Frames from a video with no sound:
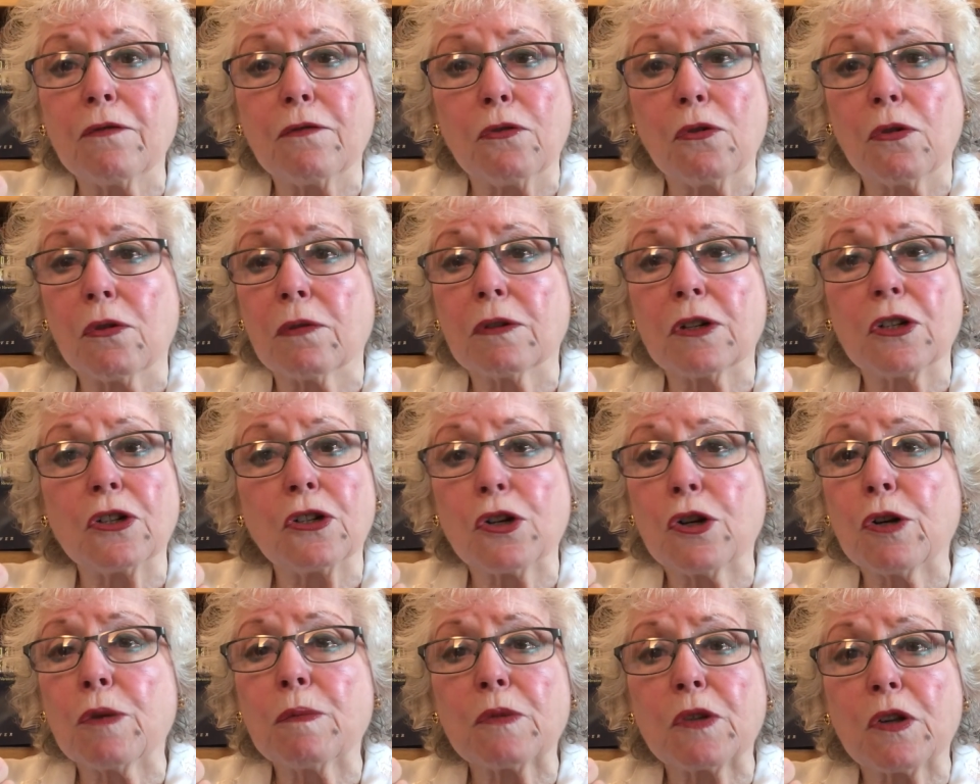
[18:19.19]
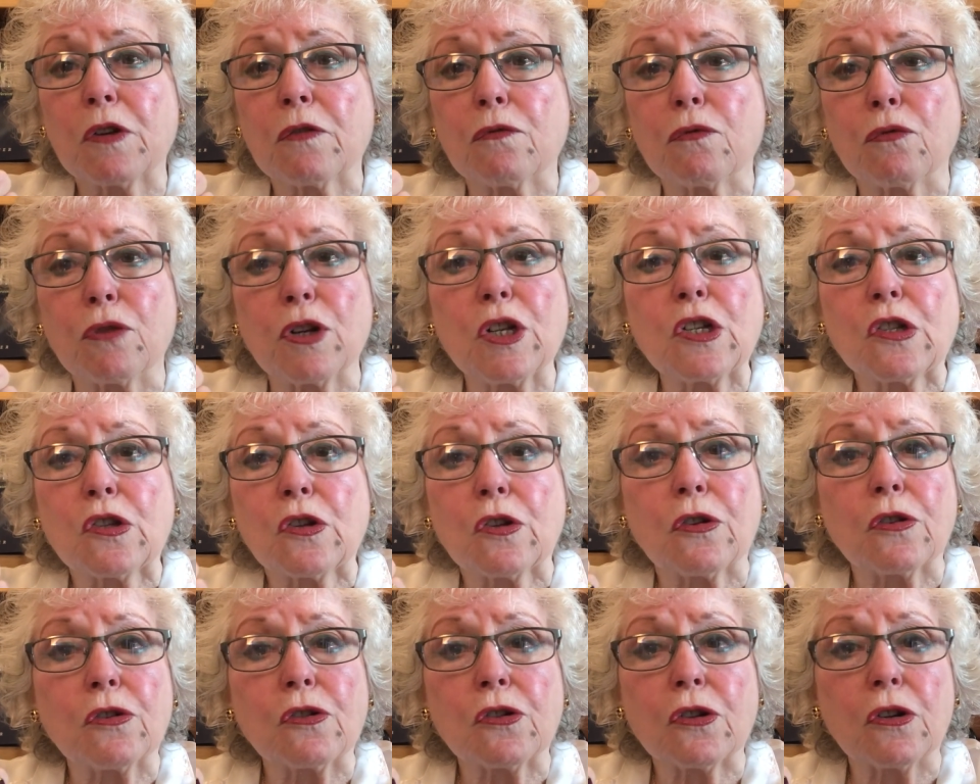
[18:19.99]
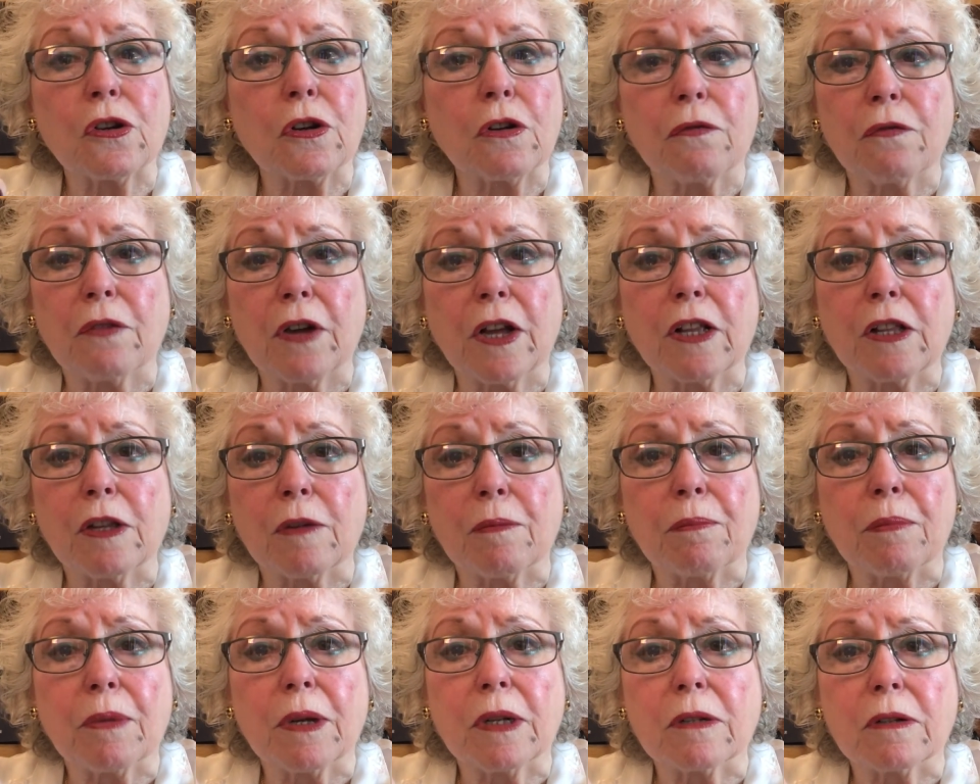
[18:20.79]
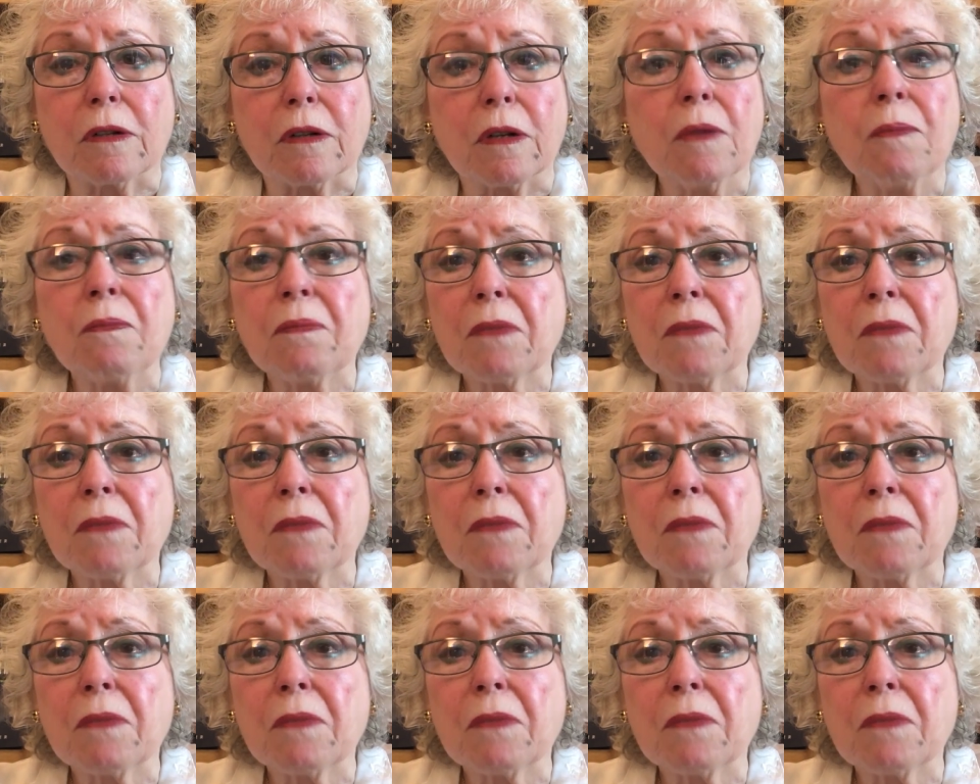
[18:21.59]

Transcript: for in terms of research and development.